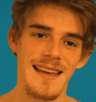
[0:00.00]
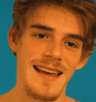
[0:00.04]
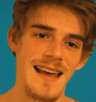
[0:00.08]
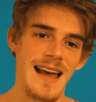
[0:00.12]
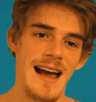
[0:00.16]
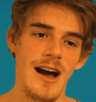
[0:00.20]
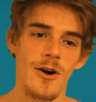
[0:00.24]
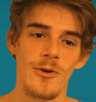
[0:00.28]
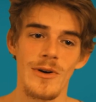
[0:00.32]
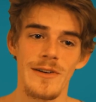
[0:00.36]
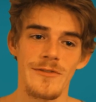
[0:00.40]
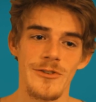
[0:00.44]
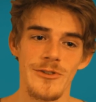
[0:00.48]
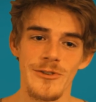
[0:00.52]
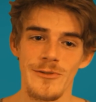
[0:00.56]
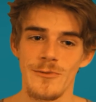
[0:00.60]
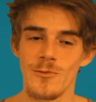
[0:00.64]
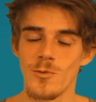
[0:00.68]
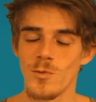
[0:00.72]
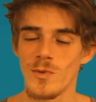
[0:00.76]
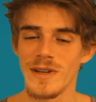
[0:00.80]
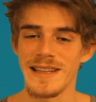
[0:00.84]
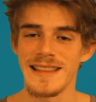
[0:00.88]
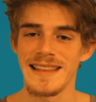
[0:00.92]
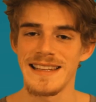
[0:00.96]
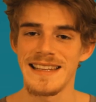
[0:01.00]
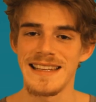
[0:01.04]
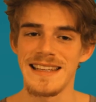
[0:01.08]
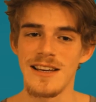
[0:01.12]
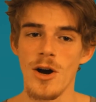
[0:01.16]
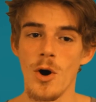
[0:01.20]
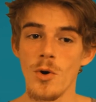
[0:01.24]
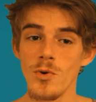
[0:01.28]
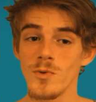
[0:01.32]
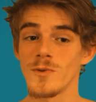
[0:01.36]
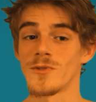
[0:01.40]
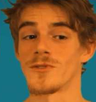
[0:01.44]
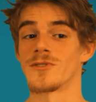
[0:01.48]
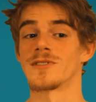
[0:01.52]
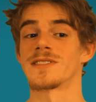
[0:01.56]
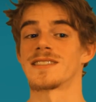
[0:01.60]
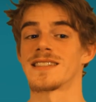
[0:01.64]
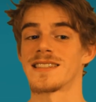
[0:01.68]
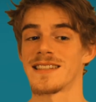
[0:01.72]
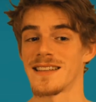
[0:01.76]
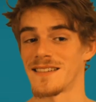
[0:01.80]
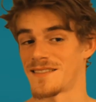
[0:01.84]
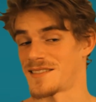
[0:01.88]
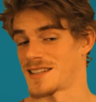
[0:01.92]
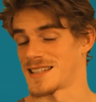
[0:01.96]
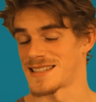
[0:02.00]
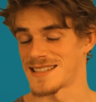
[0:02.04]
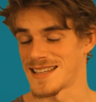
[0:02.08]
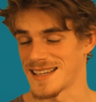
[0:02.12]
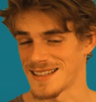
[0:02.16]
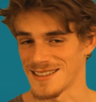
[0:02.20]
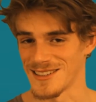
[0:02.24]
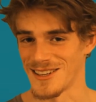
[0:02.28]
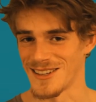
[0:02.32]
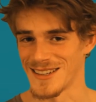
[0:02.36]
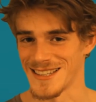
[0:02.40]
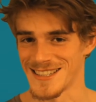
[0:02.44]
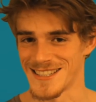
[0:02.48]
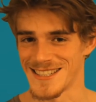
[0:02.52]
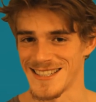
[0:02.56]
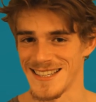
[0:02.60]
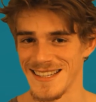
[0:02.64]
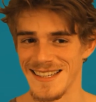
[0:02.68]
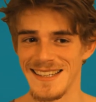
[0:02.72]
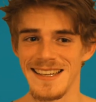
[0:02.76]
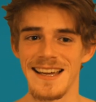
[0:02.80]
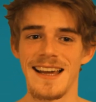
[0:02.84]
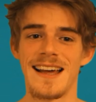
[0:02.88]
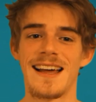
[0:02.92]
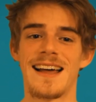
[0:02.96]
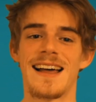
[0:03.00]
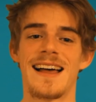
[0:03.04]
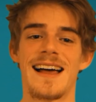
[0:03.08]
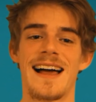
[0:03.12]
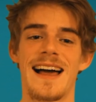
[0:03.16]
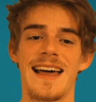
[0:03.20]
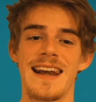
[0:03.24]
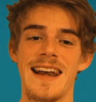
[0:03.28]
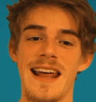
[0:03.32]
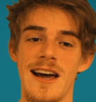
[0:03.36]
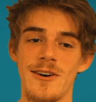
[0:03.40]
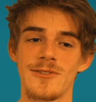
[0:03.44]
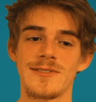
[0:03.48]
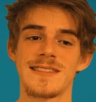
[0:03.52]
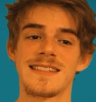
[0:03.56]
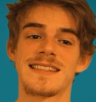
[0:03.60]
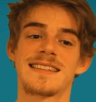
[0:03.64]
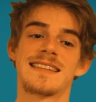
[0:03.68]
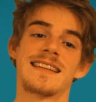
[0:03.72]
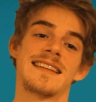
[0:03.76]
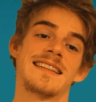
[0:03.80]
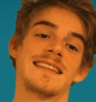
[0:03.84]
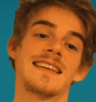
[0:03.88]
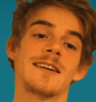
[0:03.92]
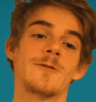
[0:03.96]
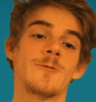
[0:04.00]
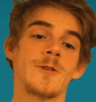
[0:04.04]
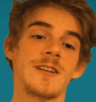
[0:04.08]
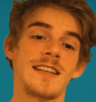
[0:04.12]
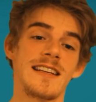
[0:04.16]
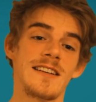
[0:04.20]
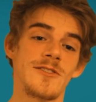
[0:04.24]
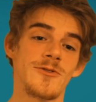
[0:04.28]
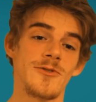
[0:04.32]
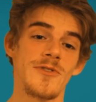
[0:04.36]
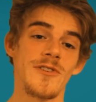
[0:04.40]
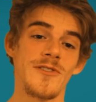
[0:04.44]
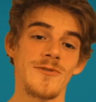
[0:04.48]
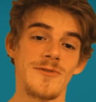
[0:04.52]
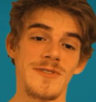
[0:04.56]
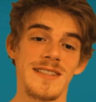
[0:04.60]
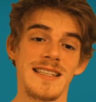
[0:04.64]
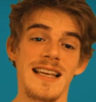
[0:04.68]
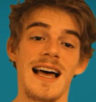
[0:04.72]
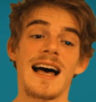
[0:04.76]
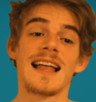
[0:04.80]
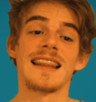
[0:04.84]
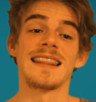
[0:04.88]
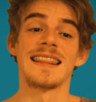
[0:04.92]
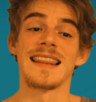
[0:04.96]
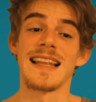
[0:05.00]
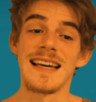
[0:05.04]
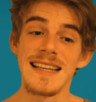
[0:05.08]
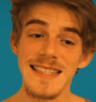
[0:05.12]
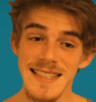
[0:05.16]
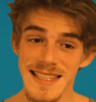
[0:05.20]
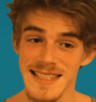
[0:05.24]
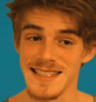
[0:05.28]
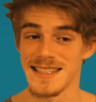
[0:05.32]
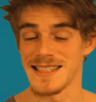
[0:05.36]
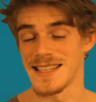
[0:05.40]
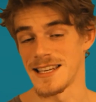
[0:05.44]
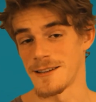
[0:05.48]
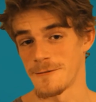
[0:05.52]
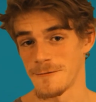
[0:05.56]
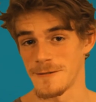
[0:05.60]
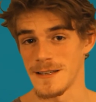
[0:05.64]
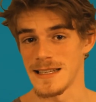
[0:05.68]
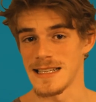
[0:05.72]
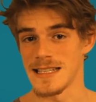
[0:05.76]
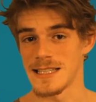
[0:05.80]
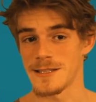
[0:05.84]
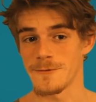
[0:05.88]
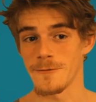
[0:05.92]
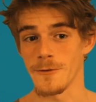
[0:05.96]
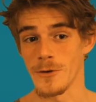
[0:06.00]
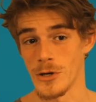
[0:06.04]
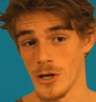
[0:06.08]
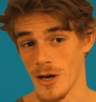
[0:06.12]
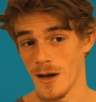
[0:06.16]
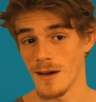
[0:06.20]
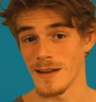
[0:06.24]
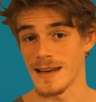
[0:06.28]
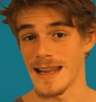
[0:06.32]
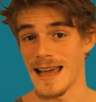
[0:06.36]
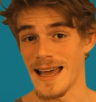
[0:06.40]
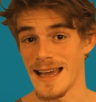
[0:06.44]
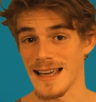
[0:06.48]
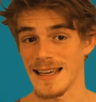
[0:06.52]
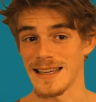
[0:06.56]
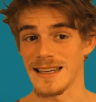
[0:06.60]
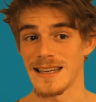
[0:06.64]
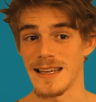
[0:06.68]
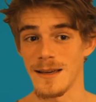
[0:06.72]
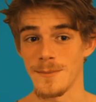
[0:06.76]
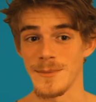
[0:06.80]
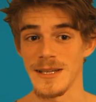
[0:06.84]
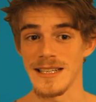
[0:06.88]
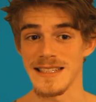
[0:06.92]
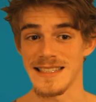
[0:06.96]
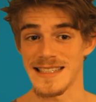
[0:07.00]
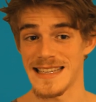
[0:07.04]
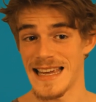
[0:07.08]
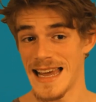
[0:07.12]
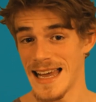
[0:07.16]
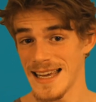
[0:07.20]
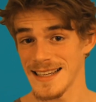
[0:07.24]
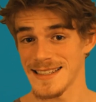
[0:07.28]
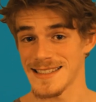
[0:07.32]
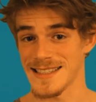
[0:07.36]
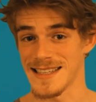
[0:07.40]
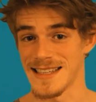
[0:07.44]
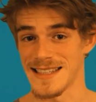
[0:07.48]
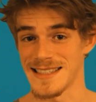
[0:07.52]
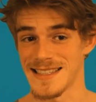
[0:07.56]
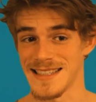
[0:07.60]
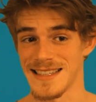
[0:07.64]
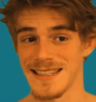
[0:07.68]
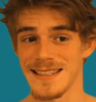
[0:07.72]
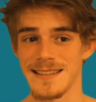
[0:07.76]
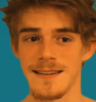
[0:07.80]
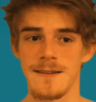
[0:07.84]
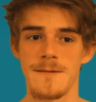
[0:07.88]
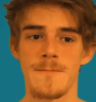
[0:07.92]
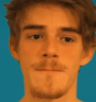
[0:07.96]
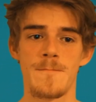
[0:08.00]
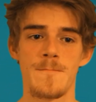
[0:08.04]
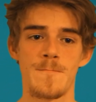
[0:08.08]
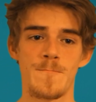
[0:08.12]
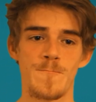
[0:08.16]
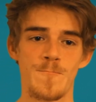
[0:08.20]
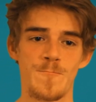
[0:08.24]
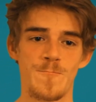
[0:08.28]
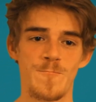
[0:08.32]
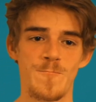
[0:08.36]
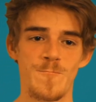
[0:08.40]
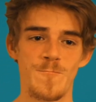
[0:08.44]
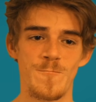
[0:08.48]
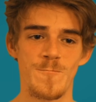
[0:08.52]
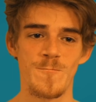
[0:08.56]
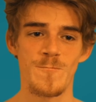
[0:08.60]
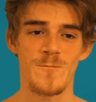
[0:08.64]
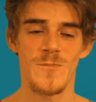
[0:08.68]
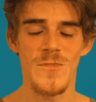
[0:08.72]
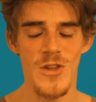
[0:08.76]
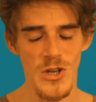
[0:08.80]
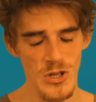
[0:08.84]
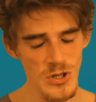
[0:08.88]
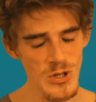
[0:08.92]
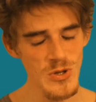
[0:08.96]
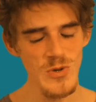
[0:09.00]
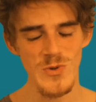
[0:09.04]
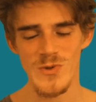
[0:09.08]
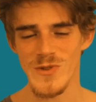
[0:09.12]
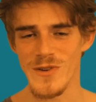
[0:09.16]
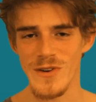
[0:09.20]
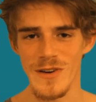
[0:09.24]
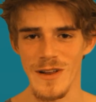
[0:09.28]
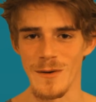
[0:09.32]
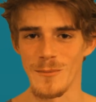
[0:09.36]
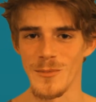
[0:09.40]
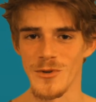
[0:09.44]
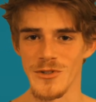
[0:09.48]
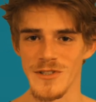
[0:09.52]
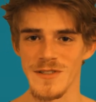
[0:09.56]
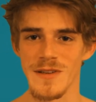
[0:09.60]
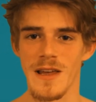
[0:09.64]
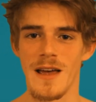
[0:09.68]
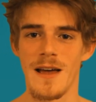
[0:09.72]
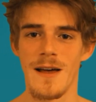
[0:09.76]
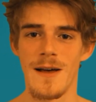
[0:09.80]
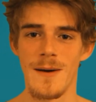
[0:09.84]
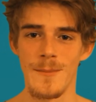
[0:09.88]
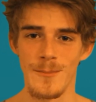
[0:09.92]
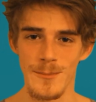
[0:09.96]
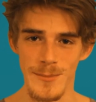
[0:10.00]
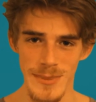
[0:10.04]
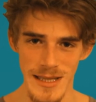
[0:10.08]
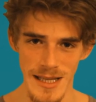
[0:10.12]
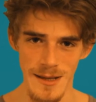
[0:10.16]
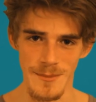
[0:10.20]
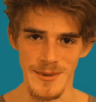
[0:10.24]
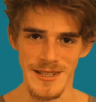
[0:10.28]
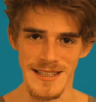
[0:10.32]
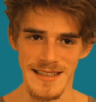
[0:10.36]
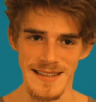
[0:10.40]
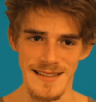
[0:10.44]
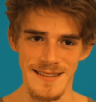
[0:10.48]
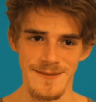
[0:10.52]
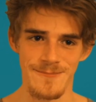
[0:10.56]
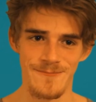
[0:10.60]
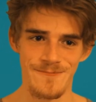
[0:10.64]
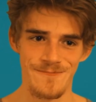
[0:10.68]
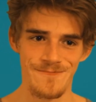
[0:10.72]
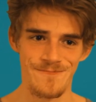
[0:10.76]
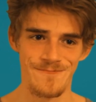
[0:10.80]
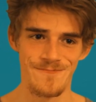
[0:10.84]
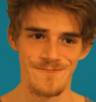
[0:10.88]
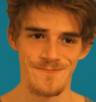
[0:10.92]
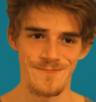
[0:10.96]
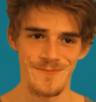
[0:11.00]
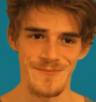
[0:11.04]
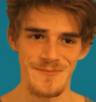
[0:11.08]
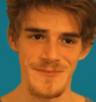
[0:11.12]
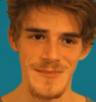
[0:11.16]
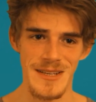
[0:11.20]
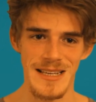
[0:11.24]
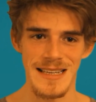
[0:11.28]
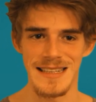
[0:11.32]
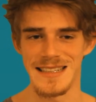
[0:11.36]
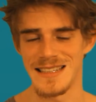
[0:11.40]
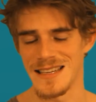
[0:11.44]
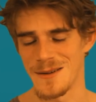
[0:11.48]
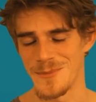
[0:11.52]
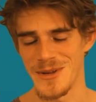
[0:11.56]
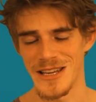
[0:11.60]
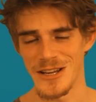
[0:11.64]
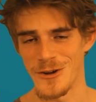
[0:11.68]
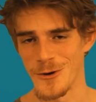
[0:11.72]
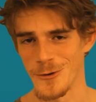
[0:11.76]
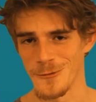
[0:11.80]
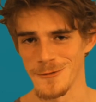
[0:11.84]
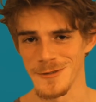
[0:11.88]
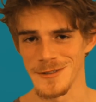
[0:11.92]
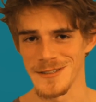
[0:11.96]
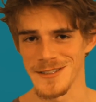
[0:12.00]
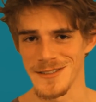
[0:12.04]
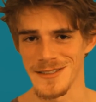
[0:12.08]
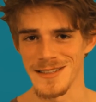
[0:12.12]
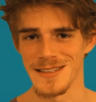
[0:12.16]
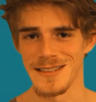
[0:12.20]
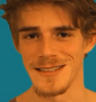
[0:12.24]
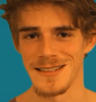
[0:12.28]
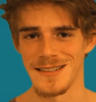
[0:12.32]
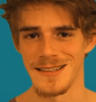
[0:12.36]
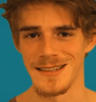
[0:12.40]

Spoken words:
However, when the owners of this technology announced that they would introduce licensing fees for non-academics to access it, user numbers plummeted, condemning Gopher to